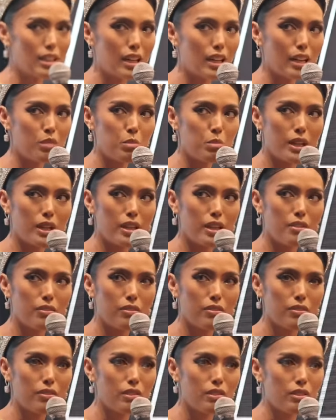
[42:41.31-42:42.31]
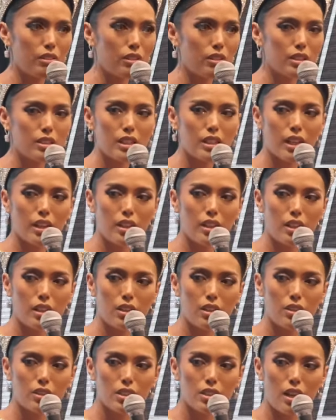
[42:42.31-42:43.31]
I believe, 10
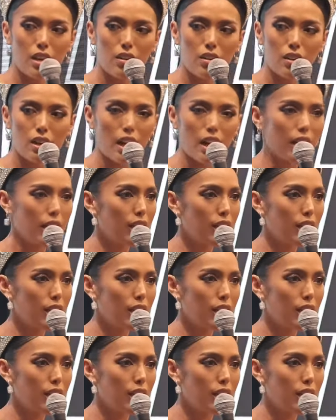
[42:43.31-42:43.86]
years, no? 9?